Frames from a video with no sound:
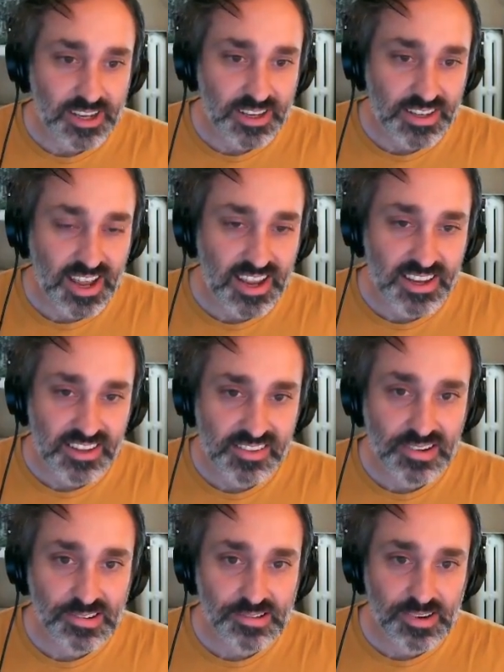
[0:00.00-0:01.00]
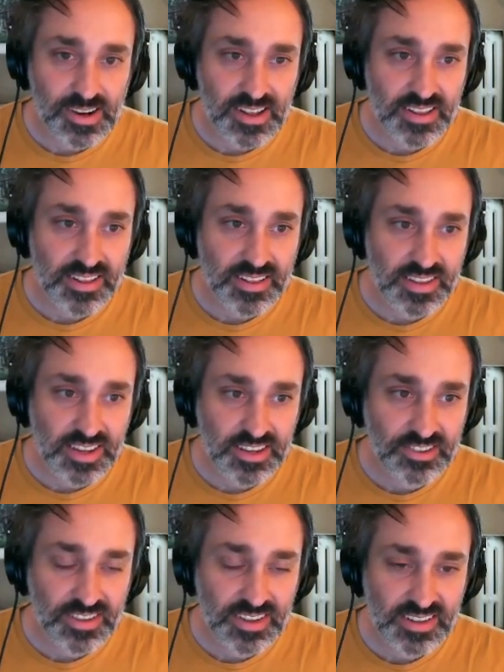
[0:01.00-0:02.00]
Yeah, so each
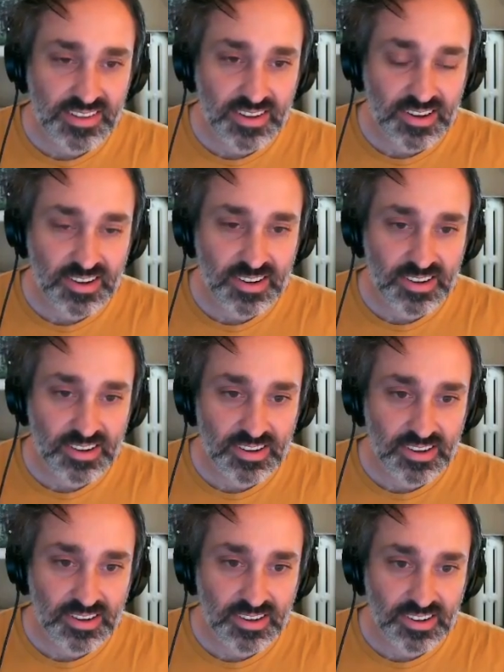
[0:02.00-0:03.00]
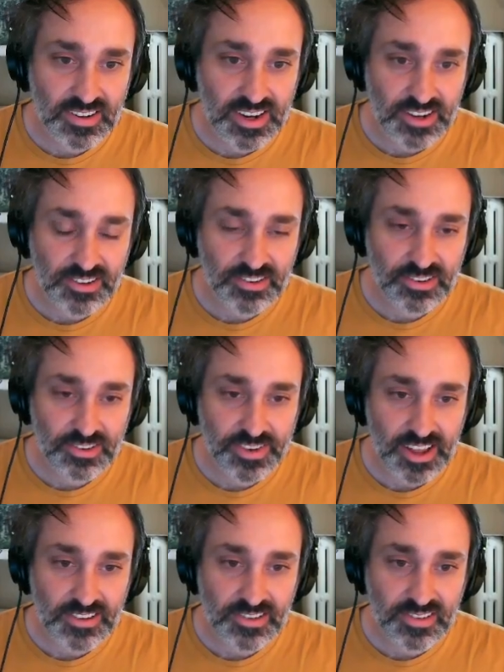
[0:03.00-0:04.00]
of these are integer
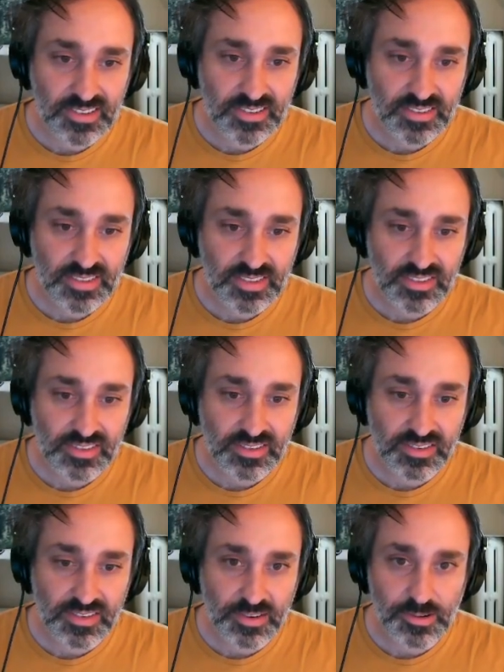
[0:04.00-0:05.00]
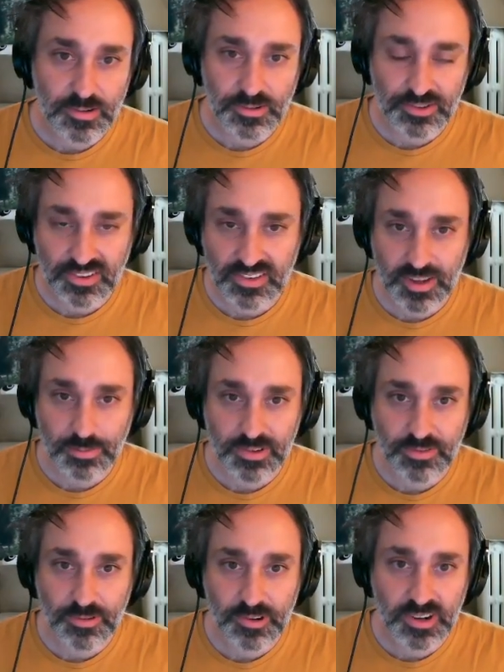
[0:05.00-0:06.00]
values. So just like
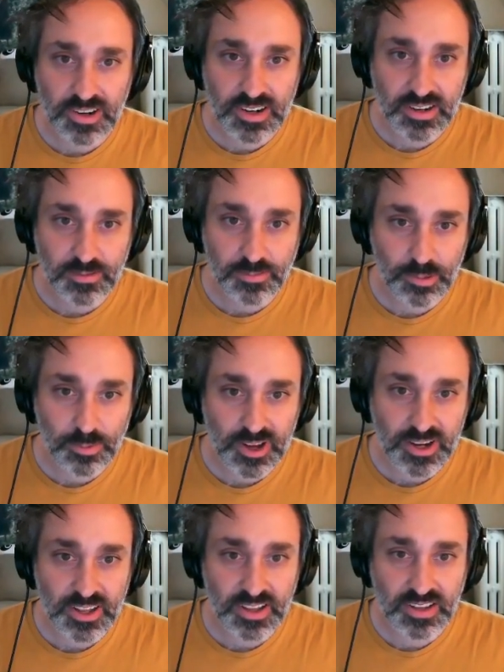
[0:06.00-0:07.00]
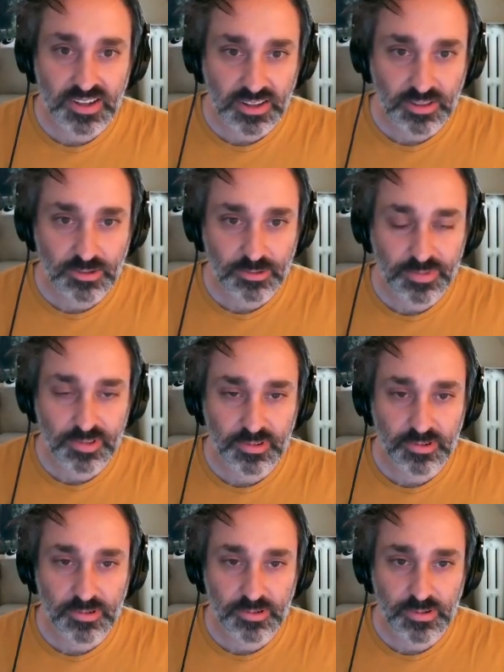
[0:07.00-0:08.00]
before, we'll want to loop
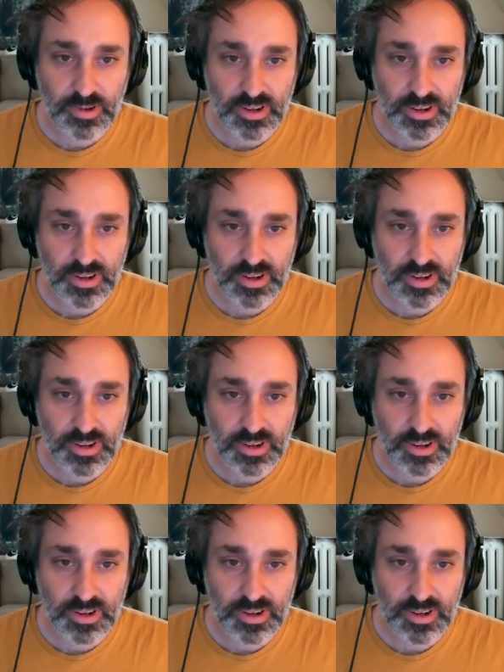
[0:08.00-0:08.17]
through